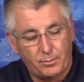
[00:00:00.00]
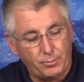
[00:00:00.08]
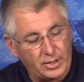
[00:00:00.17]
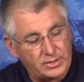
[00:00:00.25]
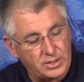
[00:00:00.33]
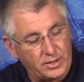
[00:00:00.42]

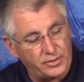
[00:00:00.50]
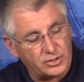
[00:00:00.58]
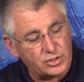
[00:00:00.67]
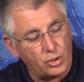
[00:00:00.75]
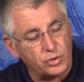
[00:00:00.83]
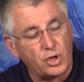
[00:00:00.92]
But
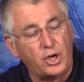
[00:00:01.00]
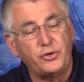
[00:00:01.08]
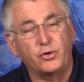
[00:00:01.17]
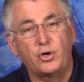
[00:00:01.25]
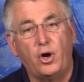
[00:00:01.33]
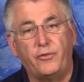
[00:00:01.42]
this goes on
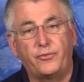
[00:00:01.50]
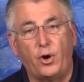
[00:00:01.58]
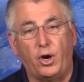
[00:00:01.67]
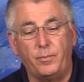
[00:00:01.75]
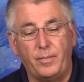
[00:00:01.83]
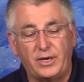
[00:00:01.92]
your golf
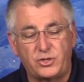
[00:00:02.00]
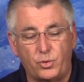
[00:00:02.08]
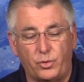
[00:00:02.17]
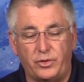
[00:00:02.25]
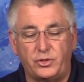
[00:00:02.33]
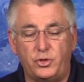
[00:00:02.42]
cart. Make
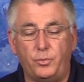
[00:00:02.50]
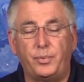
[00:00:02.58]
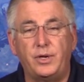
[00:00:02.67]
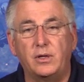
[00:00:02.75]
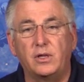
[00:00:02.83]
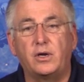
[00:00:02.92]
sure that you
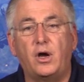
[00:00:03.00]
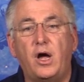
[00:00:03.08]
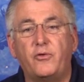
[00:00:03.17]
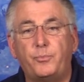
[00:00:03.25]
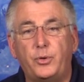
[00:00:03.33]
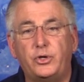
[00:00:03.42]
peel it
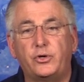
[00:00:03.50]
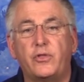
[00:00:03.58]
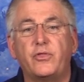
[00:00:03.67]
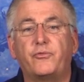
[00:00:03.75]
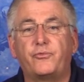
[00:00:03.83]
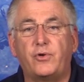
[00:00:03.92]
off, put it
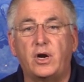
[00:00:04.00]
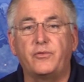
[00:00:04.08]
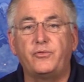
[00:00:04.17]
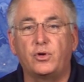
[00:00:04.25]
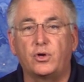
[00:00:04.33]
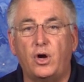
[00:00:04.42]
on the front
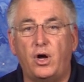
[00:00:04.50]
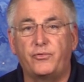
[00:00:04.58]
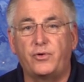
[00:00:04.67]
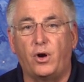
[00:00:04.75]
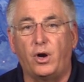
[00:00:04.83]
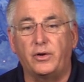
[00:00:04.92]
of your
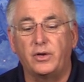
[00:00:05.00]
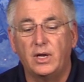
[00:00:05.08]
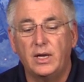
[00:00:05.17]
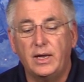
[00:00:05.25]
golf cart.